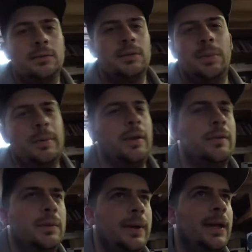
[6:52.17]
So probably over
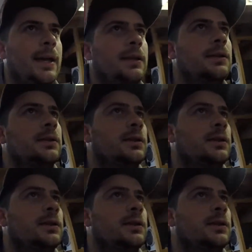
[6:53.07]
the weekend.